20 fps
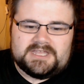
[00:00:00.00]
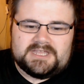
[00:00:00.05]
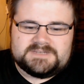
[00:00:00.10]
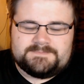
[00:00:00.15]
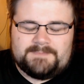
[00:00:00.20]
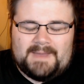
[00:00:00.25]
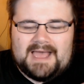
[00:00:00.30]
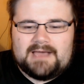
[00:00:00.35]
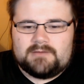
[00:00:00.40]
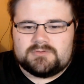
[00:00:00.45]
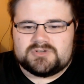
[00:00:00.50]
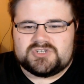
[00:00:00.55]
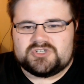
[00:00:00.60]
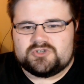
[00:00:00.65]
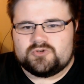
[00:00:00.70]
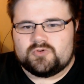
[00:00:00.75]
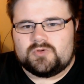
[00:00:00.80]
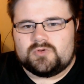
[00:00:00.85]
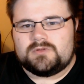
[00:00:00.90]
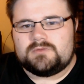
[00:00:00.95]
power
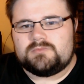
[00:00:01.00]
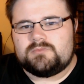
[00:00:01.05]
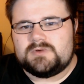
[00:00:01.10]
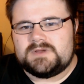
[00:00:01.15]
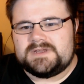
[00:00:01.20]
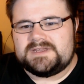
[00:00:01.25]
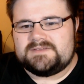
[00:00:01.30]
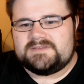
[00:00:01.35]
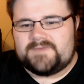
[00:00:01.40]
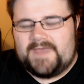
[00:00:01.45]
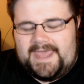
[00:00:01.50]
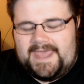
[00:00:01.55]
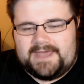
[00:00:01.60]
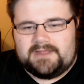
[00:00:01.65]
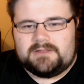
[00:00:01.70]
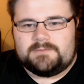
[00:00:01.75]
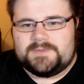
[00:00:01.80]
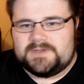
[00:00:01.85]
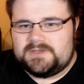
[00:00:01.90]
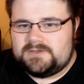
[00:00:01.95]
struggle with
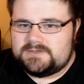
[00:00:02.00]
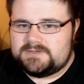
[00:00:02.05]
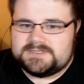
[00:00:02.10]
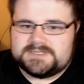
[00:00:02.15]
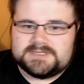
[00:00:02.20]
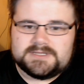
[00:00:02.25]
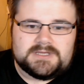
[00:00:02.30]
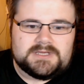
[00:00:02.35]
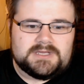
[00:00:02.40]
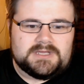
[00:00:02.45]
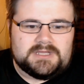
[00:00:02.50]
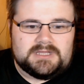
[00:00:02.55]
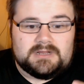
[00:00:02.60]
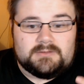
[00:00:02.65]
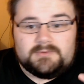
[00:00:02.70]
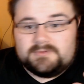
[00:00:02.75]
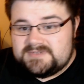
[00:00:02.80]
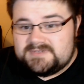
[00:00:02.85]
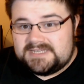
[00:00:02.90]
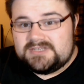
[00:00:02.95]
L, because, you
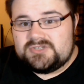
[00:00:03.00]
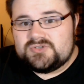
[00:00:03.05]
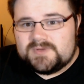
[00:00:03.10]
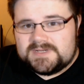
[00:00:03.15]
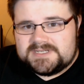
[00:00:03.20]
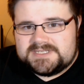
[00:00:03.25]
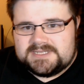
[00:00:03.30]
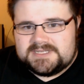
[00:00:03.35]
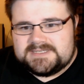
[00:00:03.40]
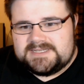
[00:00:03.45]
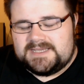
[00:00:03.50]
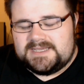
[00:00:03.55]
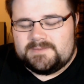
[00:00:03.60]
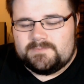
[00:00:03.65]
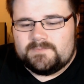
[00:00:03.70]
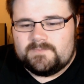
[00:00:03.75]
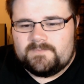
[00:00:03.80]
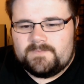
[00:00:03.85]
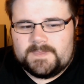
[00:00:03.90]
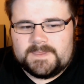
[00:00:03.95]
know, it was interesting to
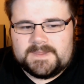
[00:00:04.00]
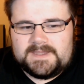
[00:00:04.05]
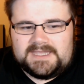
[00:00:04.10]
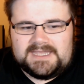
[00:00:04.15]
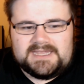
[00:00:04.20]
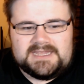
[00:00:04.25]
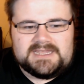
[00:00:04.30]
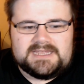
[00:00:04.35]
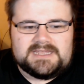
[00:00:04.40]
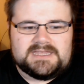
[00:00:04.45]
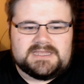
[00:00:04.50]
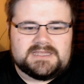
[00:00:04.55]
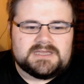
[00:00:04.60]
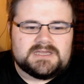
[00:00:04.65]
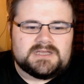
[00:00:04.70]
him. He